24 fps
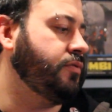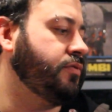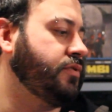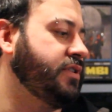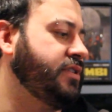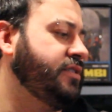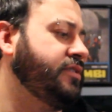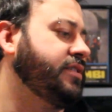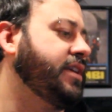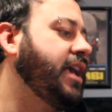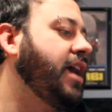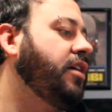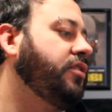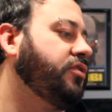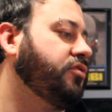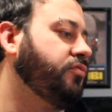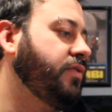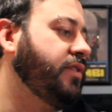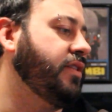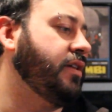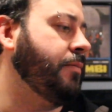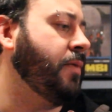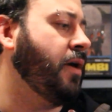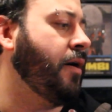scale
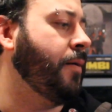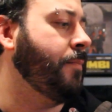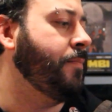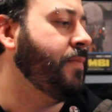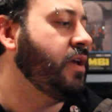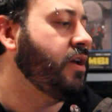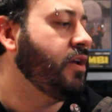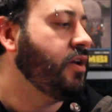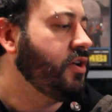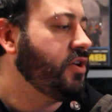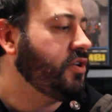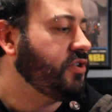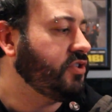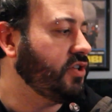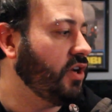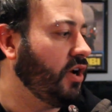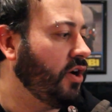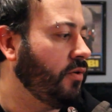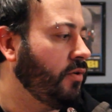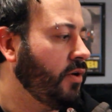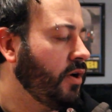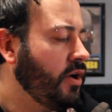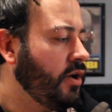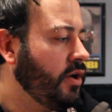degree that I'm on.
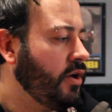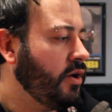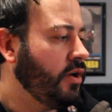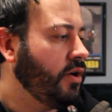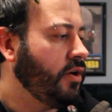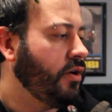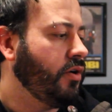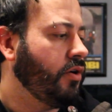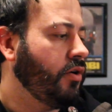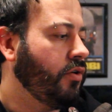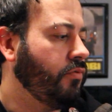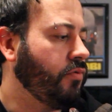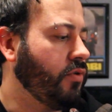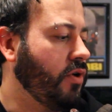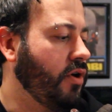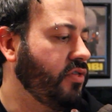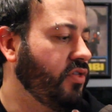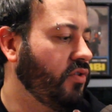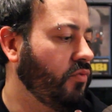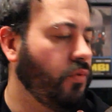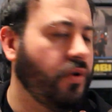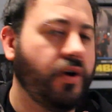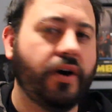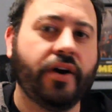So we're on
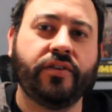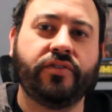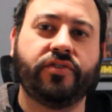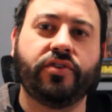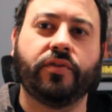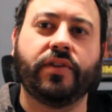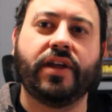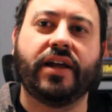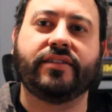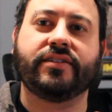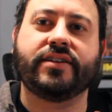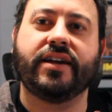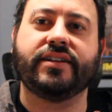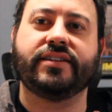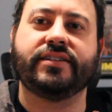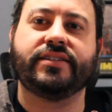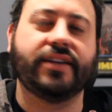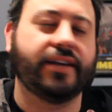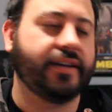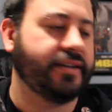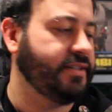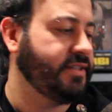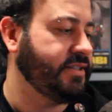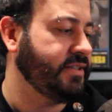the 1, so that's got a
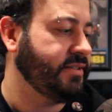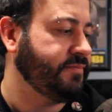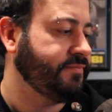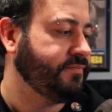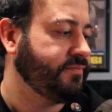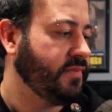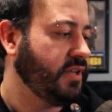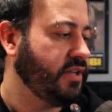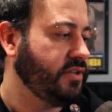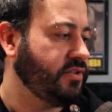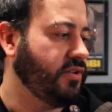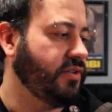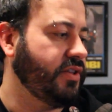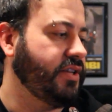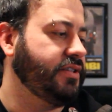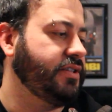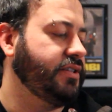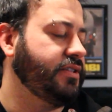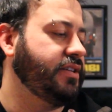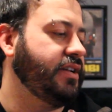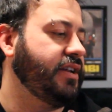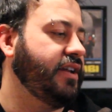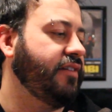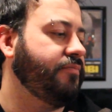6. So this
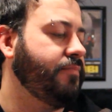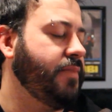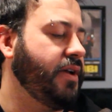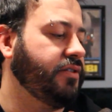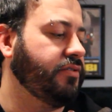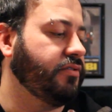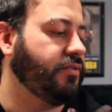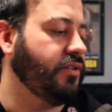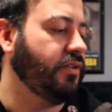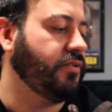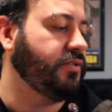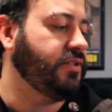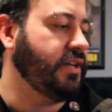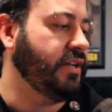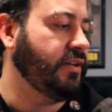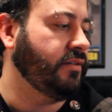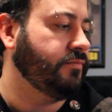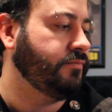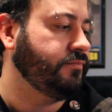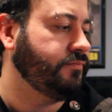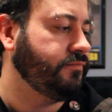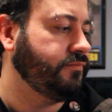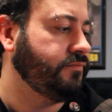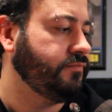is an F major 13.
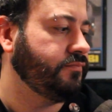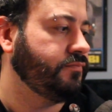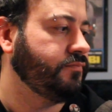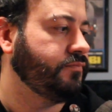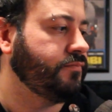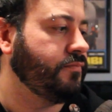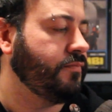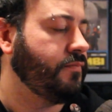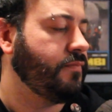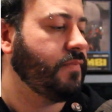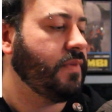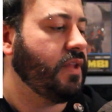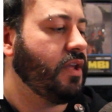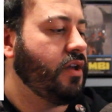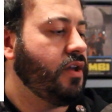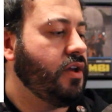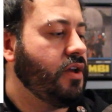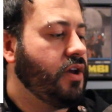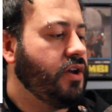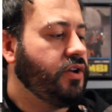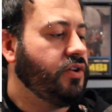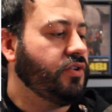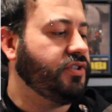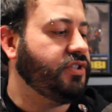
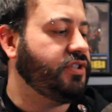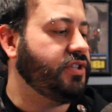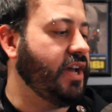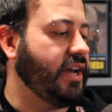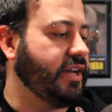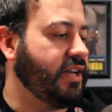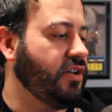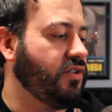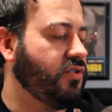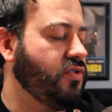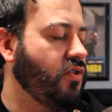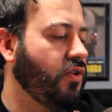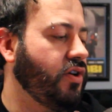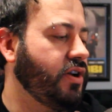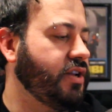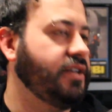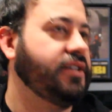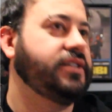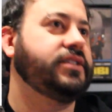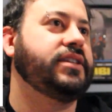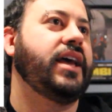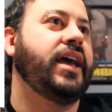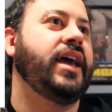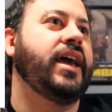Your second chord
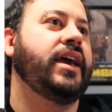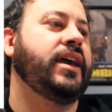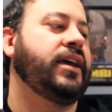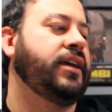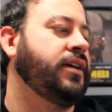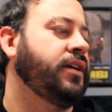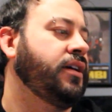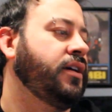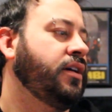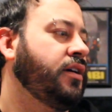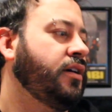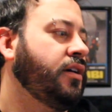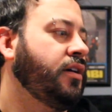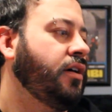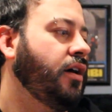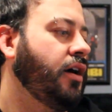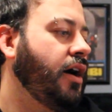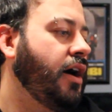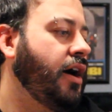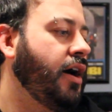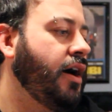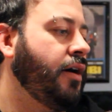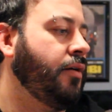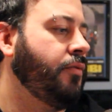is
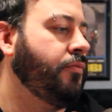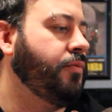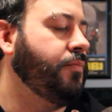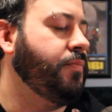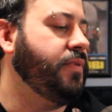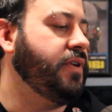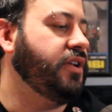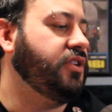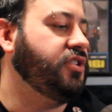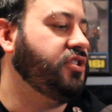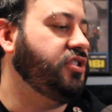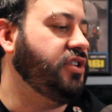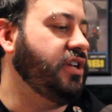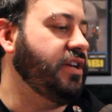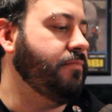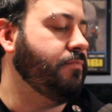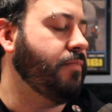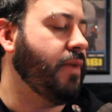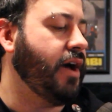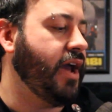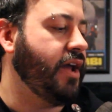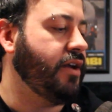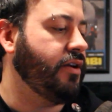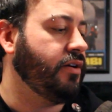would be a G
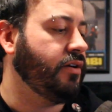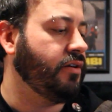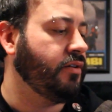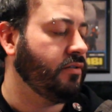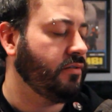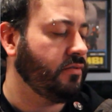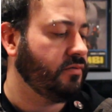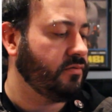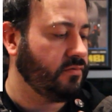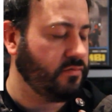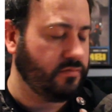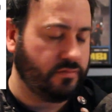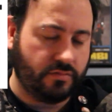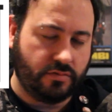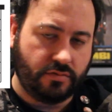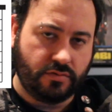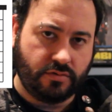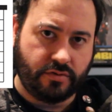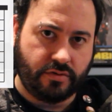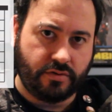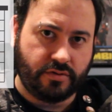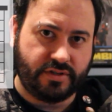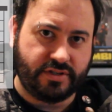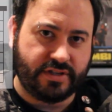minor
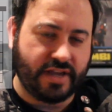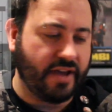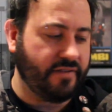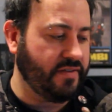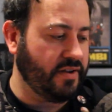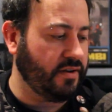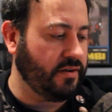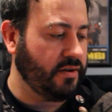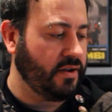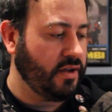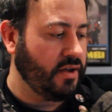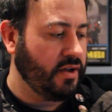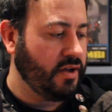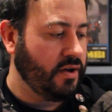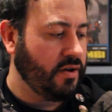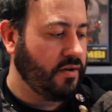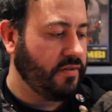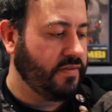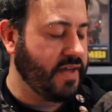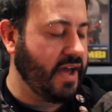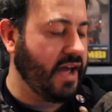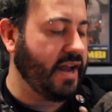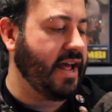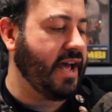
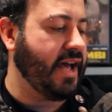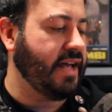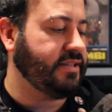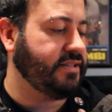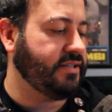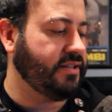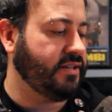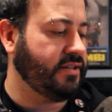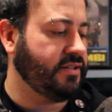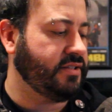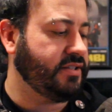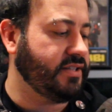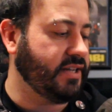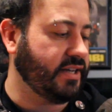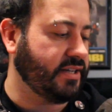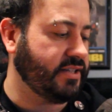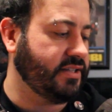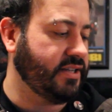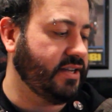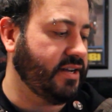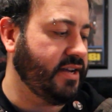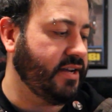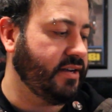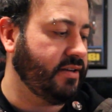7. That has a
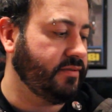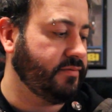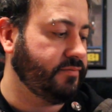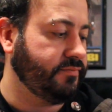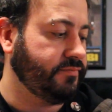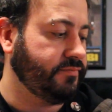6 in it,